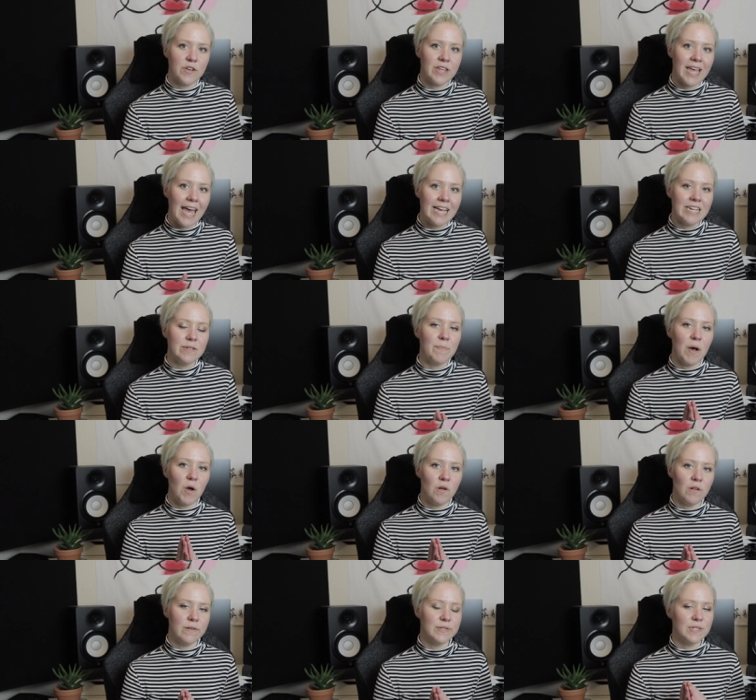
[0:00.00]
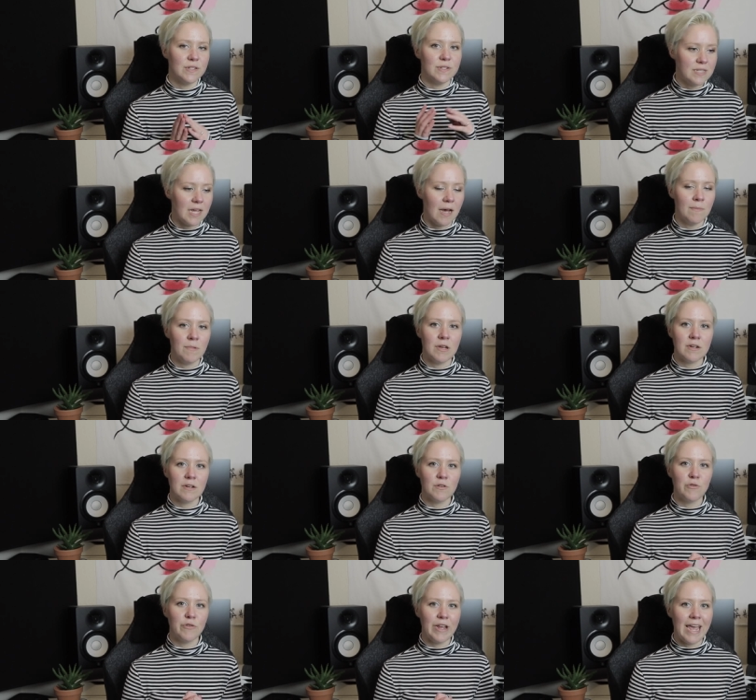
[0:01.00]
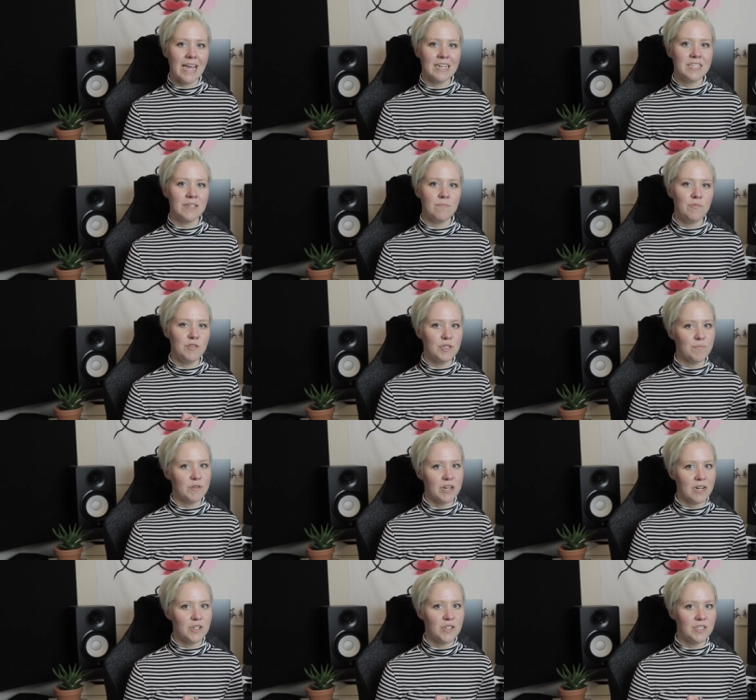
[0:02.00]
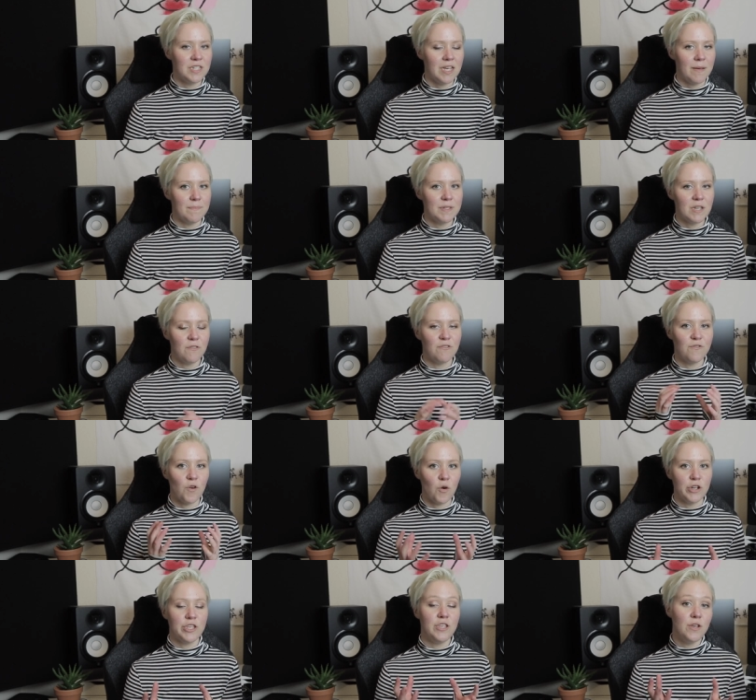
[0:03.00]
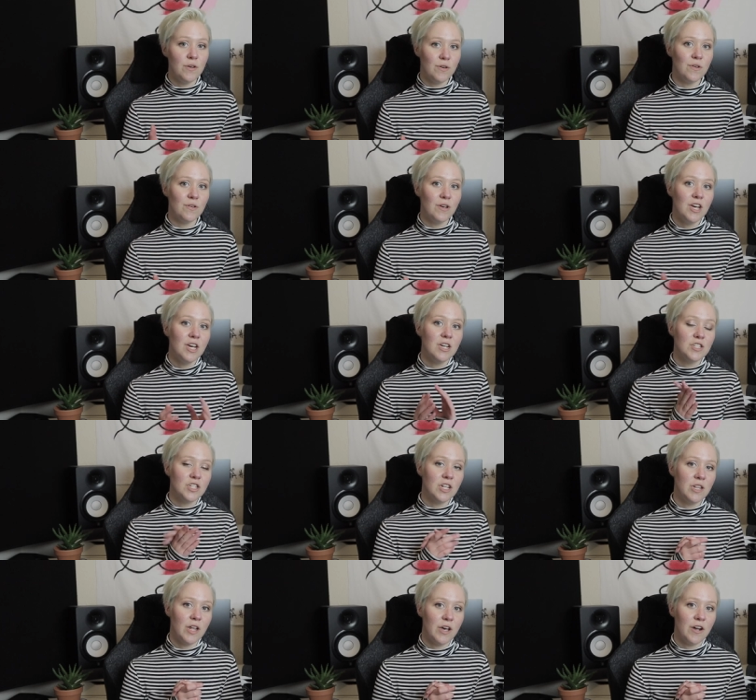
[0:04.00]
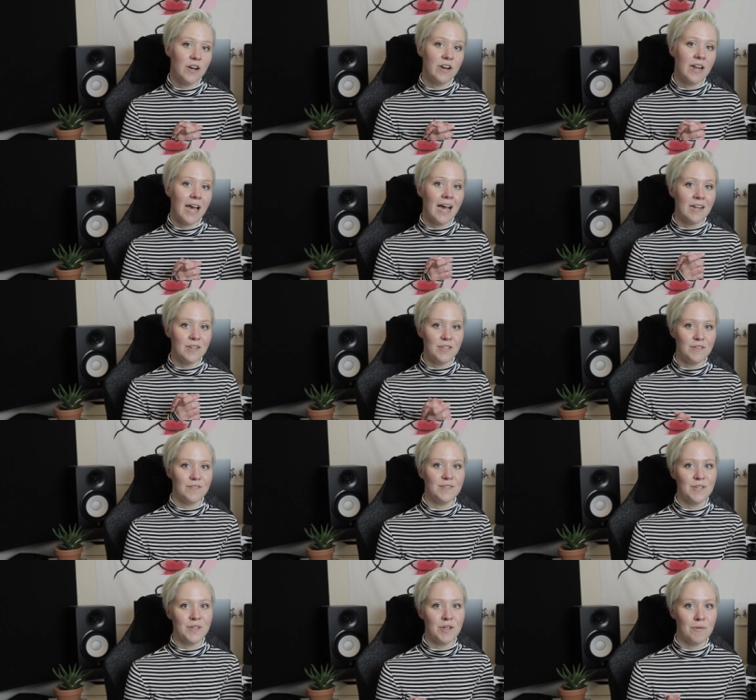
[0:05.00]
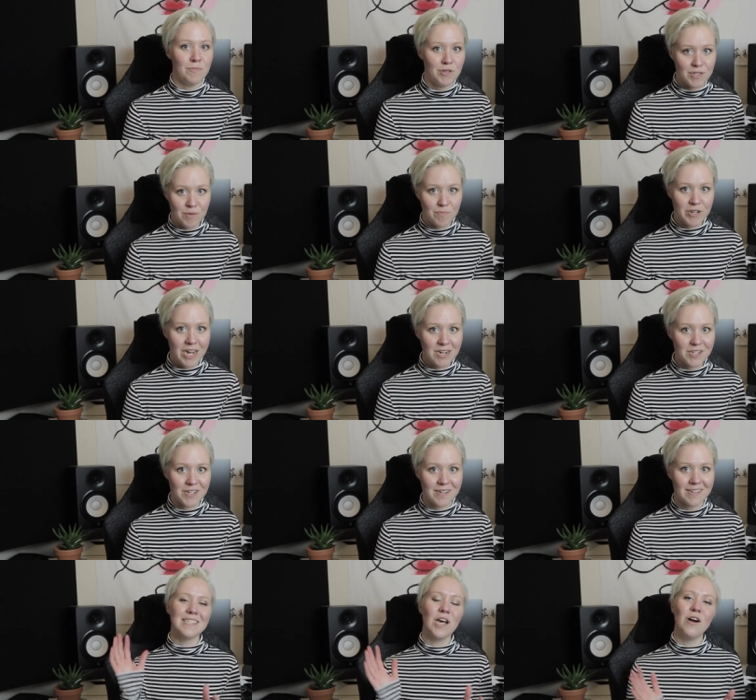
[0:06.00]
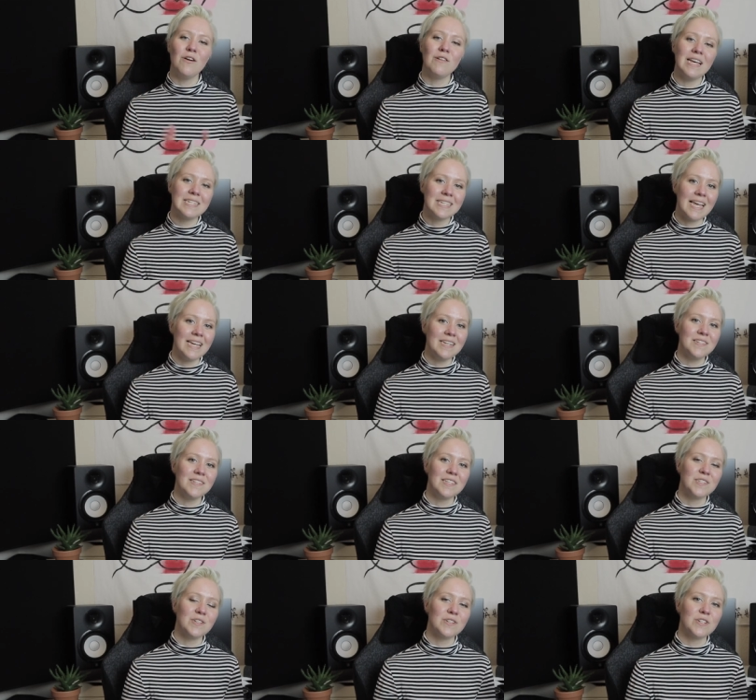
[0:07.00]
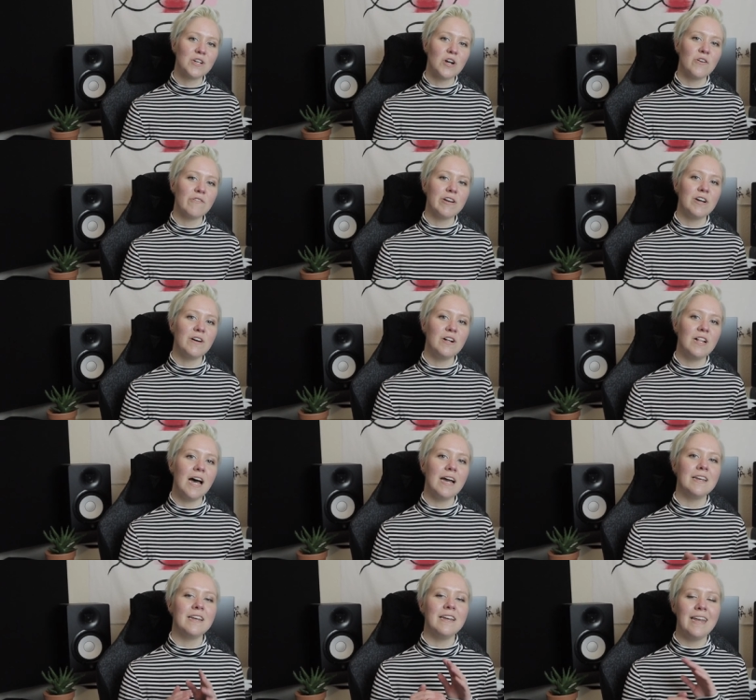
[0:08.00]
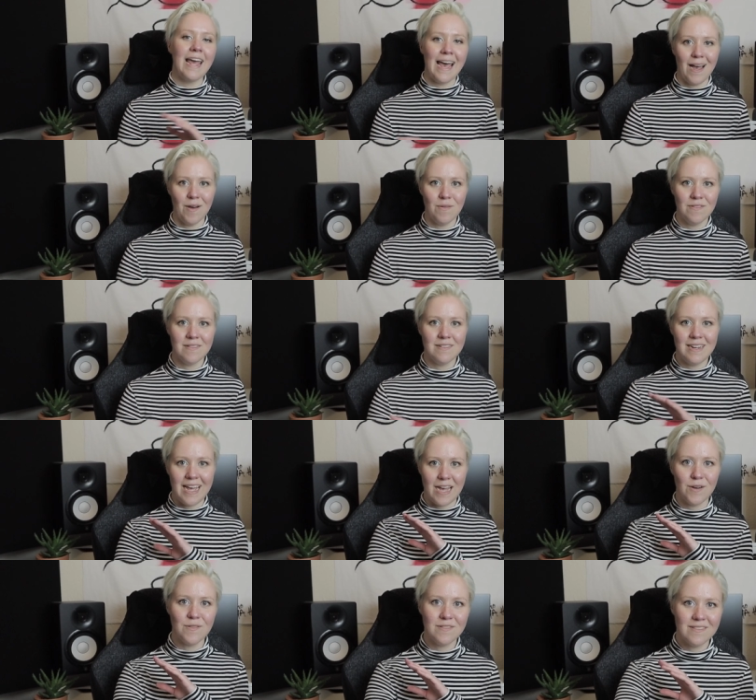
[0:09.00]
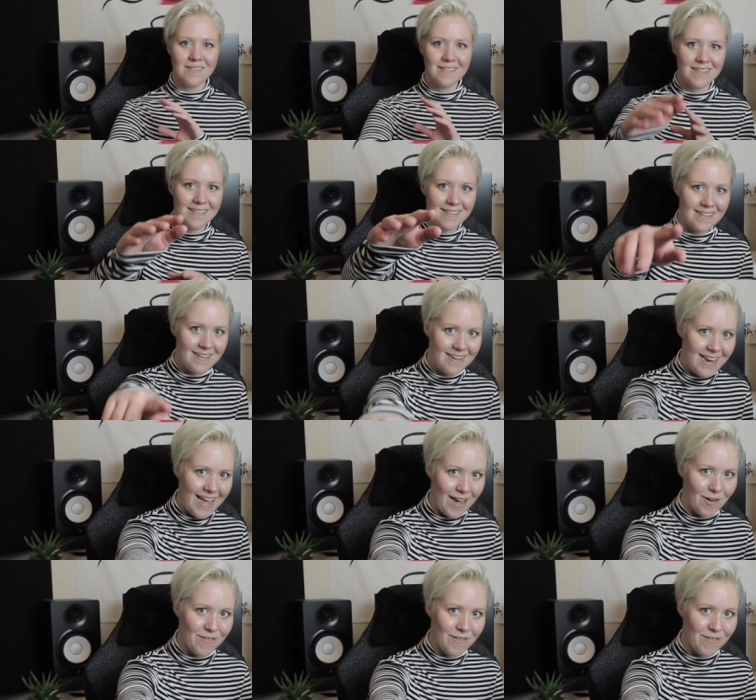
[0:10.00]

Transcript: a gate, but also some creative music production tips for you to learn and use in your music production. So let's get into this tutorial now, now, now.